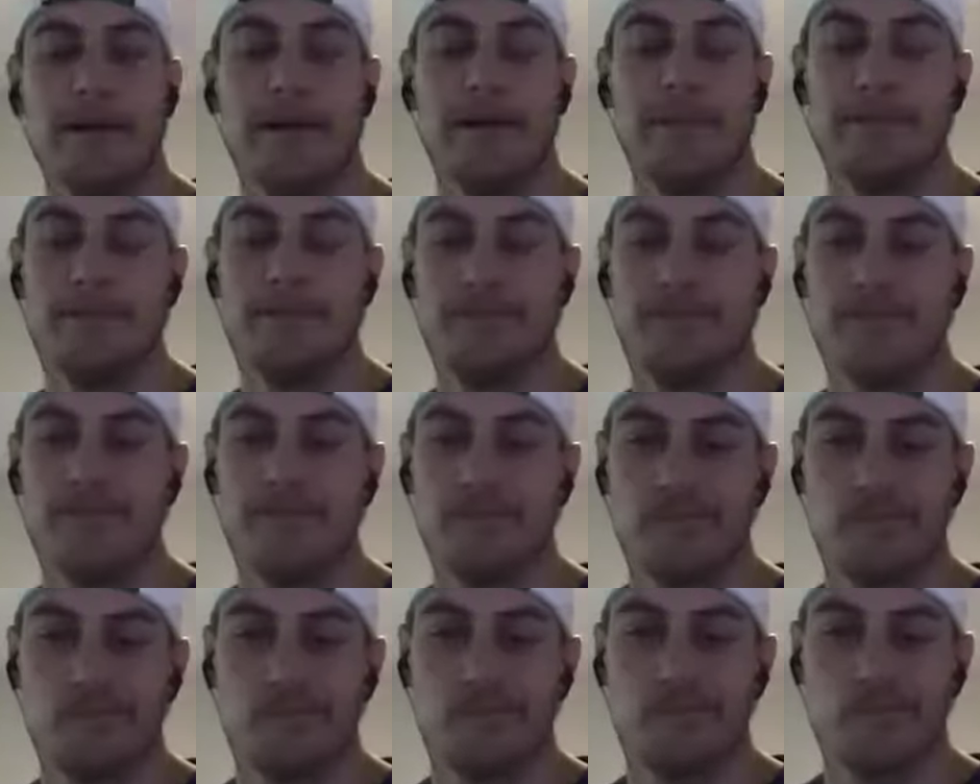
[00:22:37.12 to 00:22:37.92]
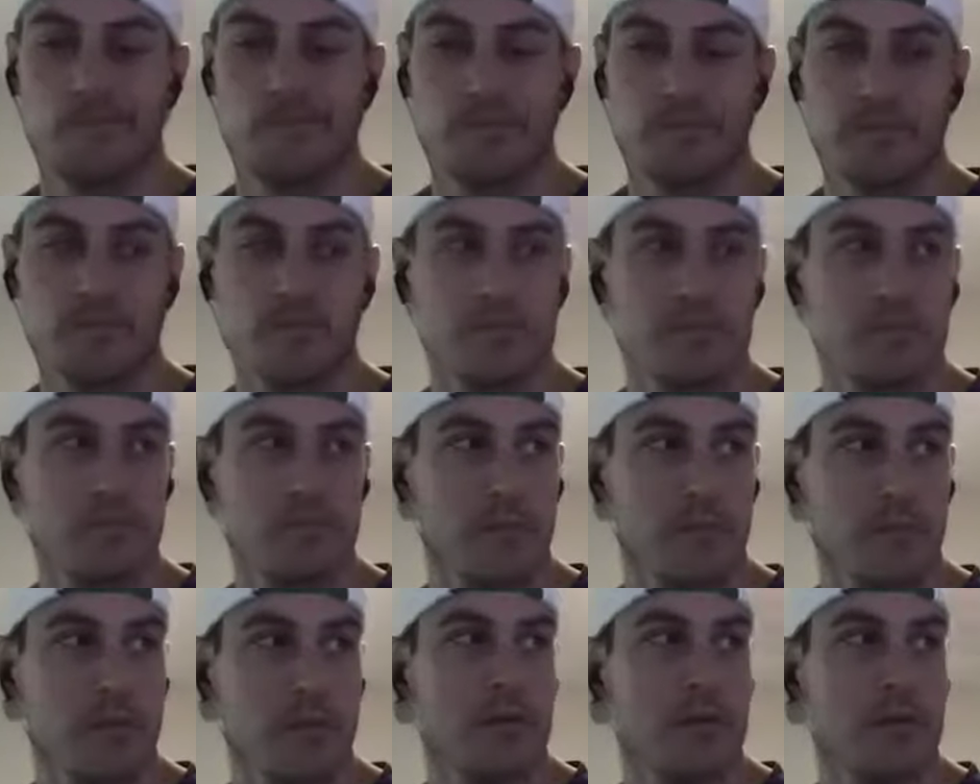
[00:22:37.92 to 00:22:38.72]
mandatory. It should
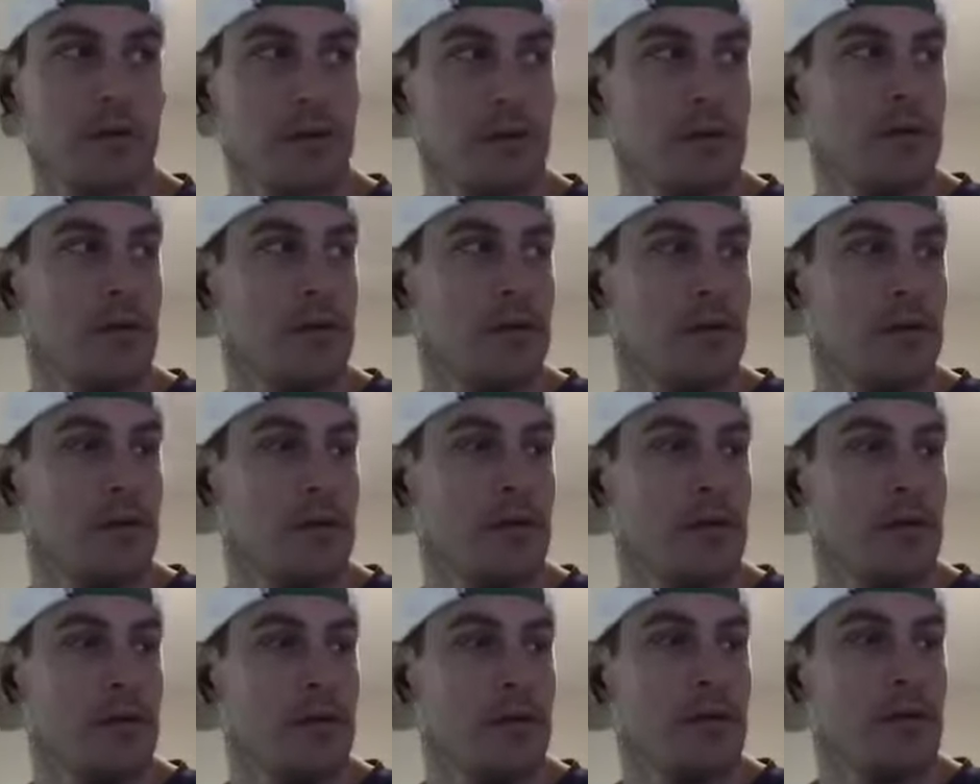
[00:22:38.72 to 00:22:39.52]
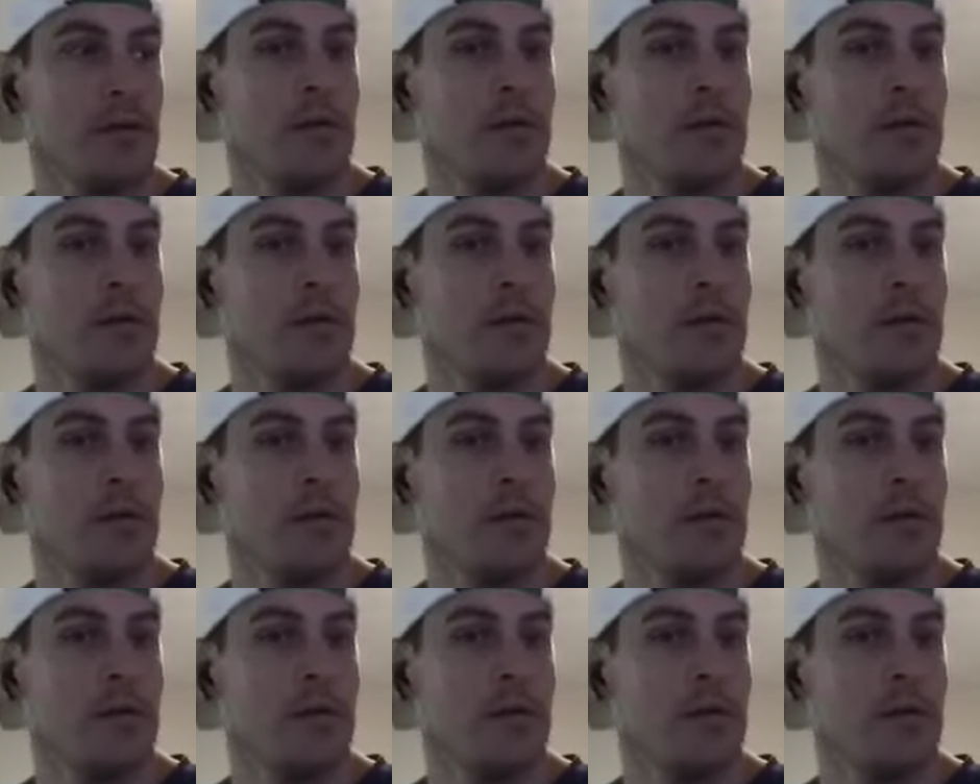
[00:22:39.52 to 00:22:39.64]
be made. If you're stepping